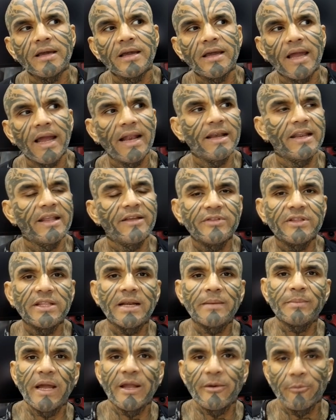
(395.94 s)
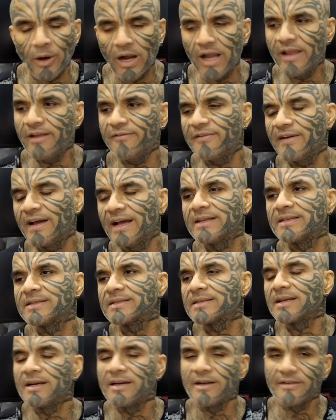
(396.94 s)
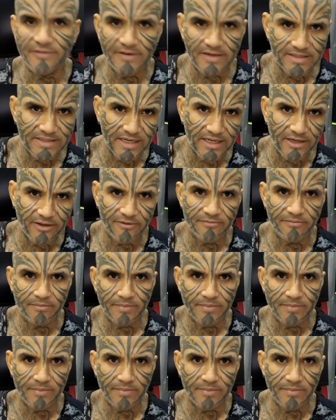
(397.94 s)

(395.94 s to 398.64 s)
And given that my wife has a different set of